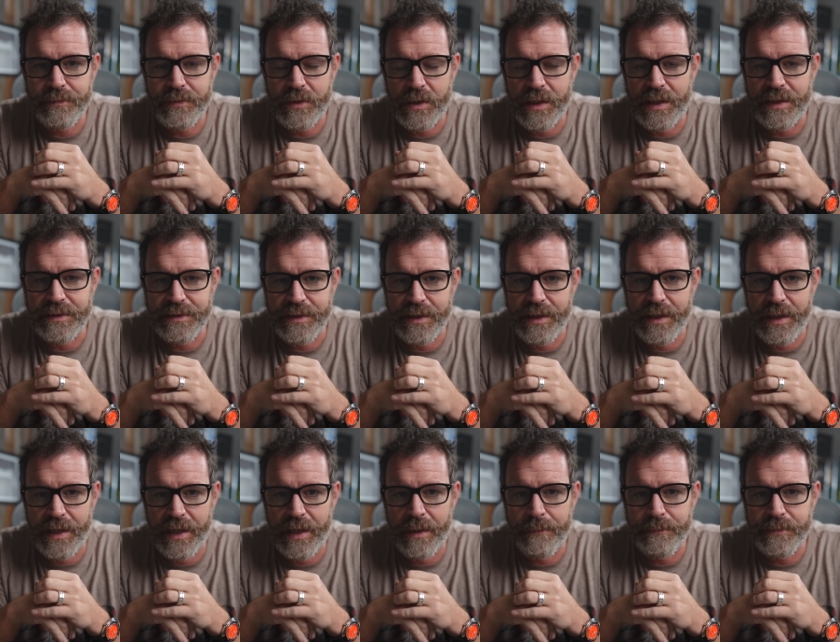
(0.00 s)
class
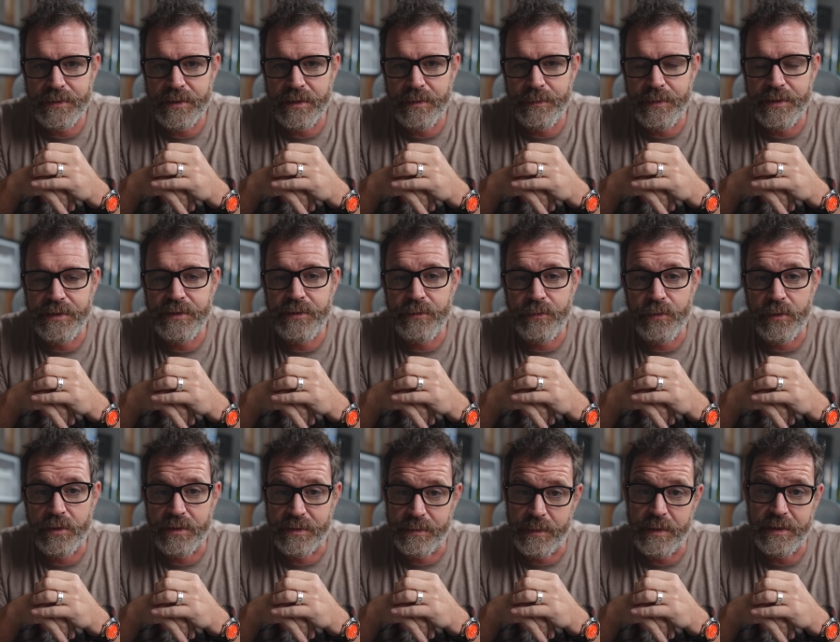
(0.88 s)
A amp is gonna be super
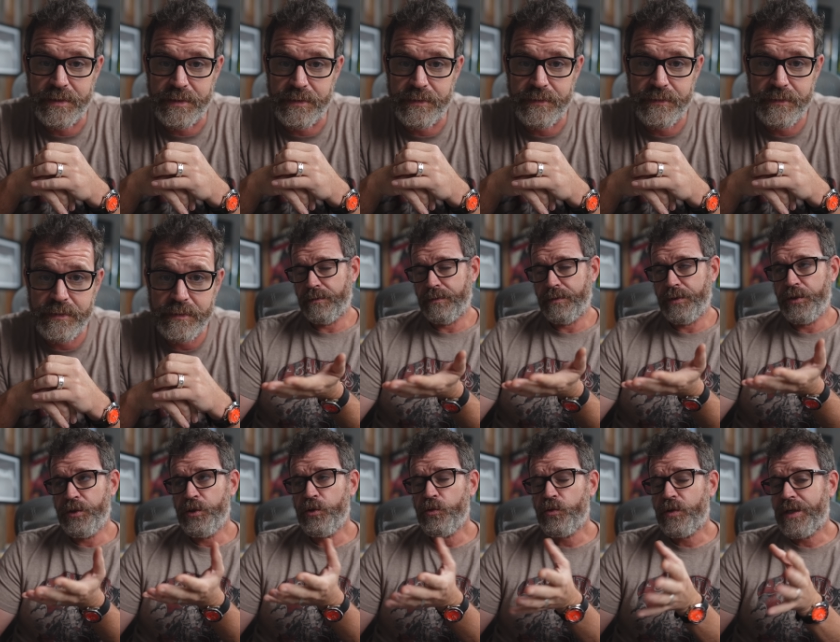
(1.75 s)
expensive.
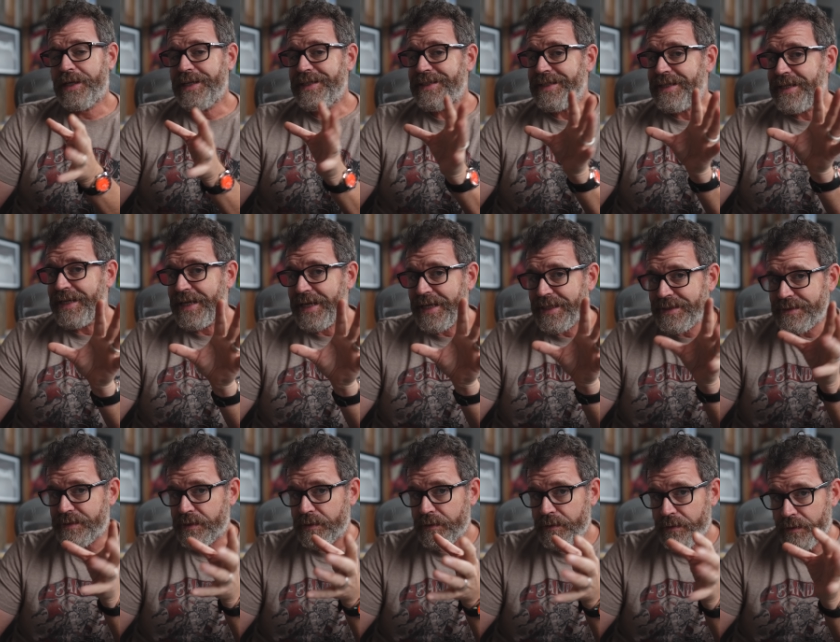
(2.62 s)
You can
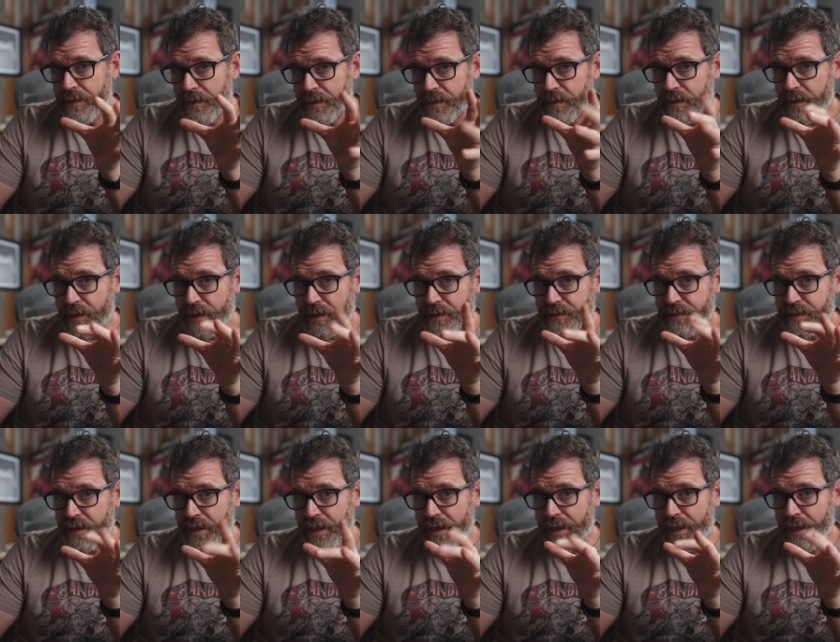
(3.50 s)
get a class
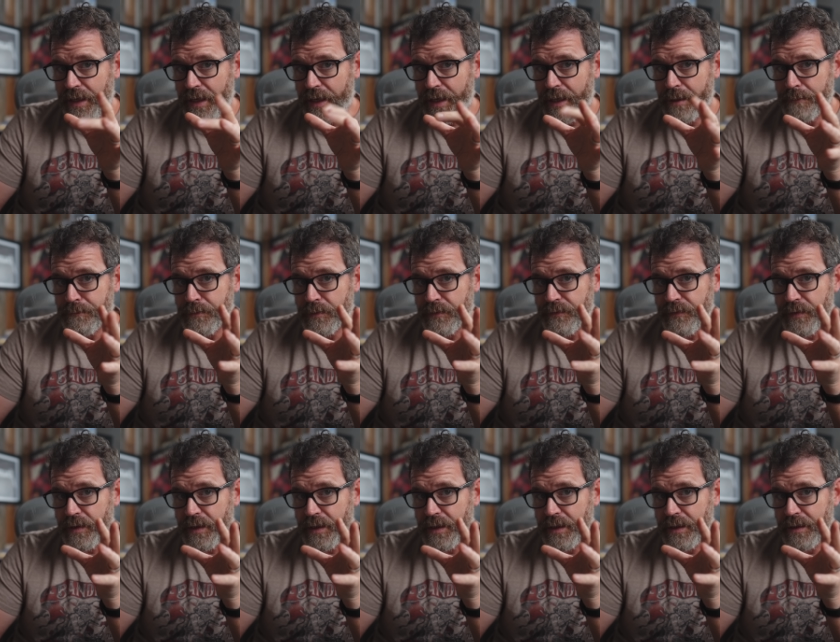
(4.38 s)
A
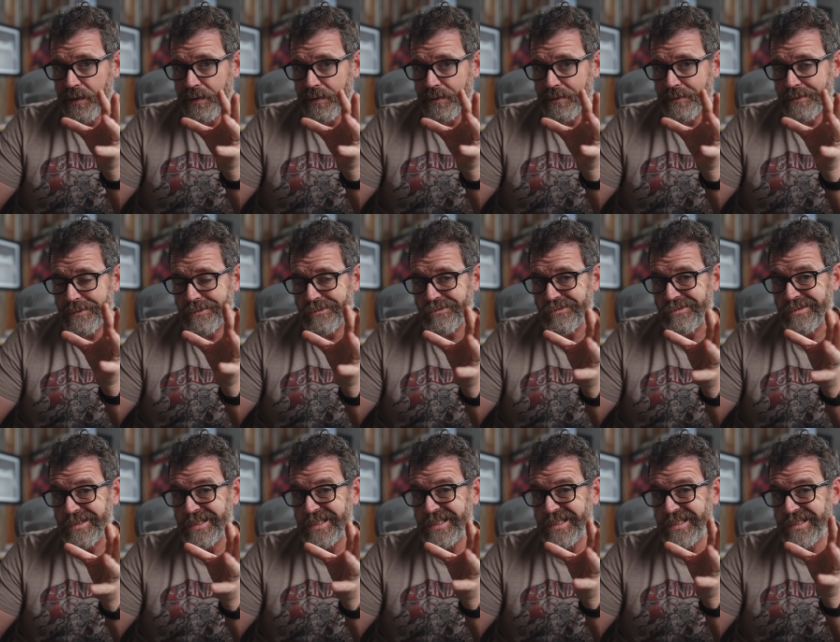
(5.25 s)
amplifier
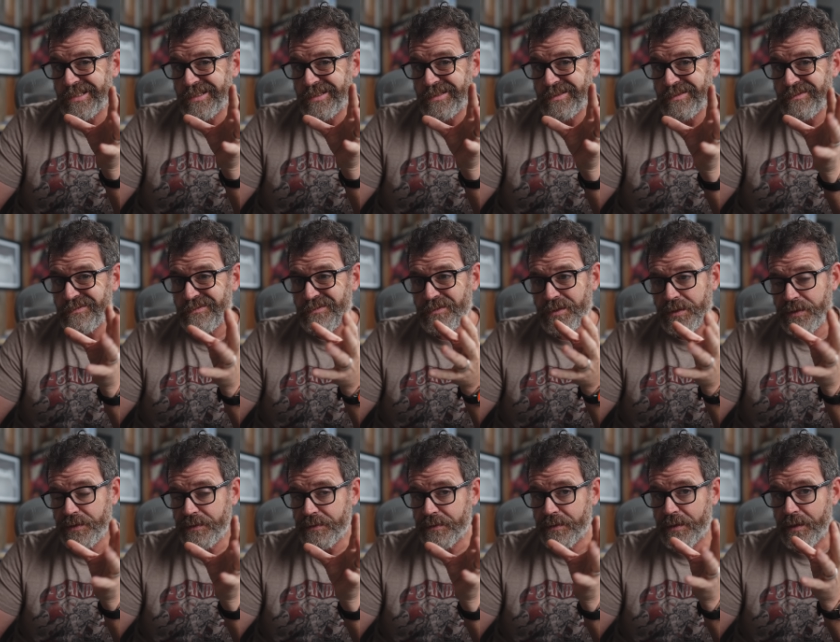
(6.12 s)

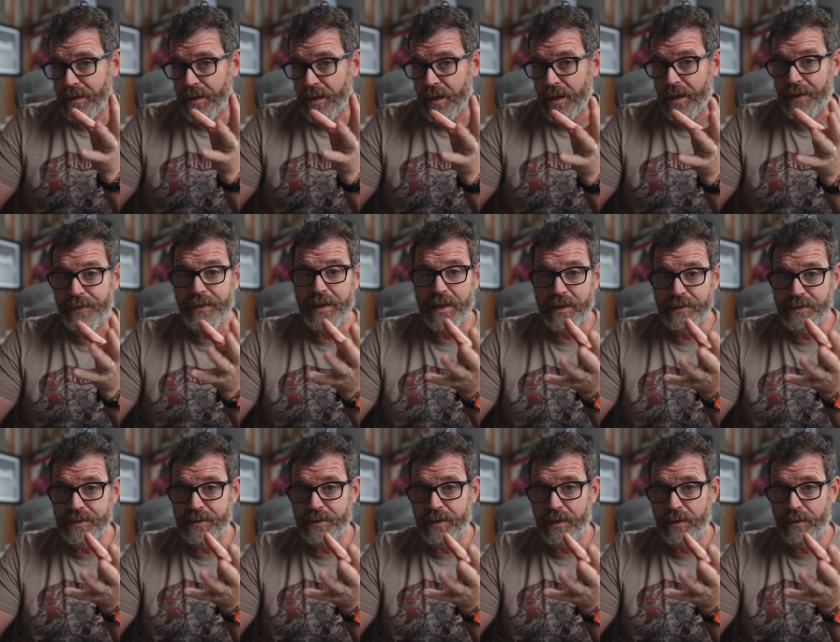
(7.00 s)
around a
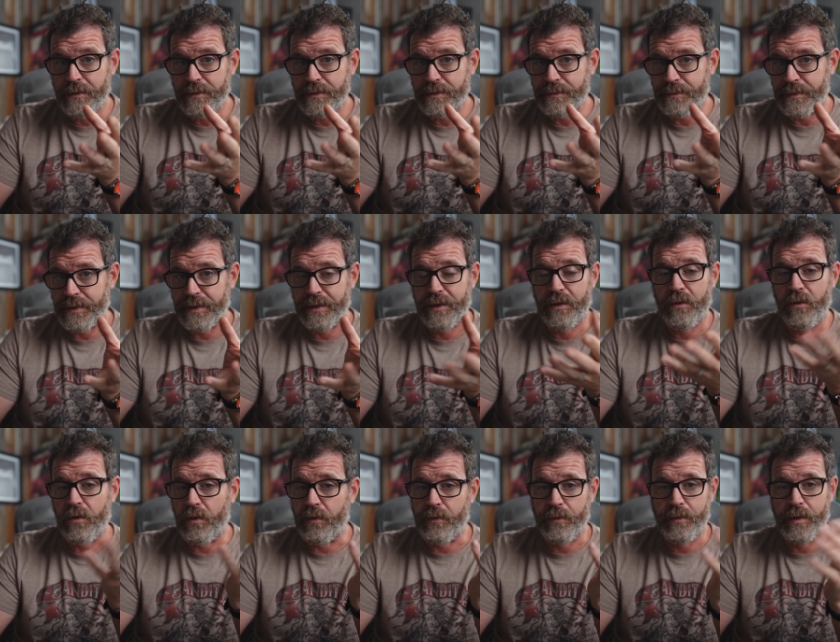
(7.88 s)
$1,000, but they
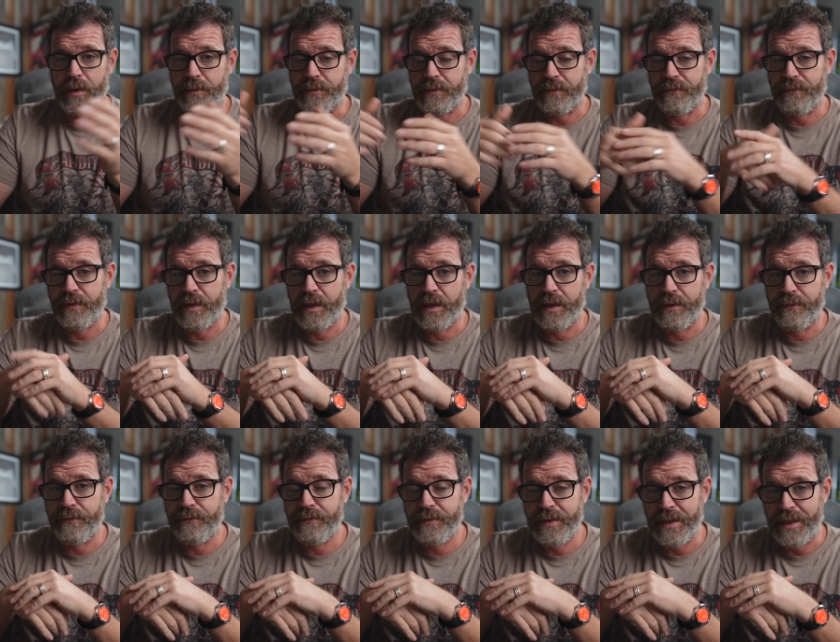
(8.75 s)
go all the way up to
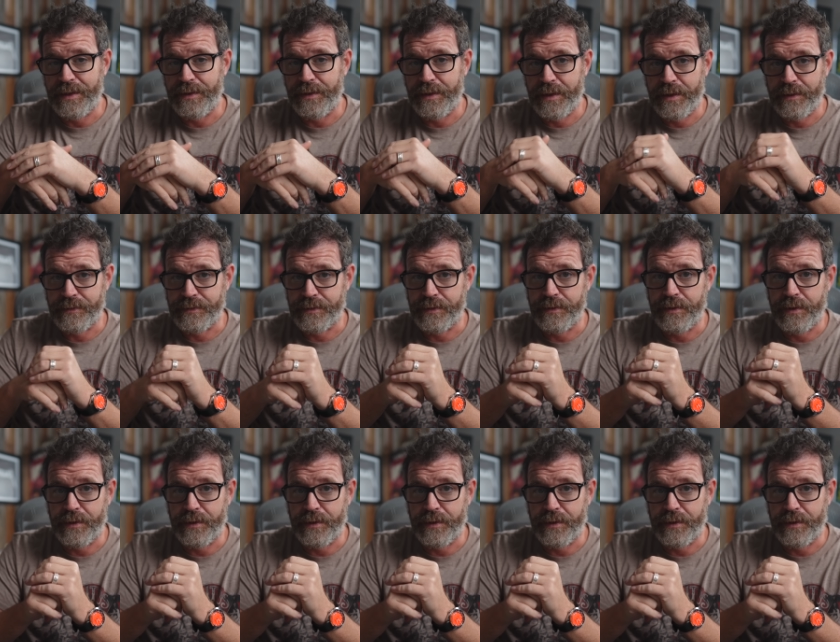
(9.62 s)
five, ten thousand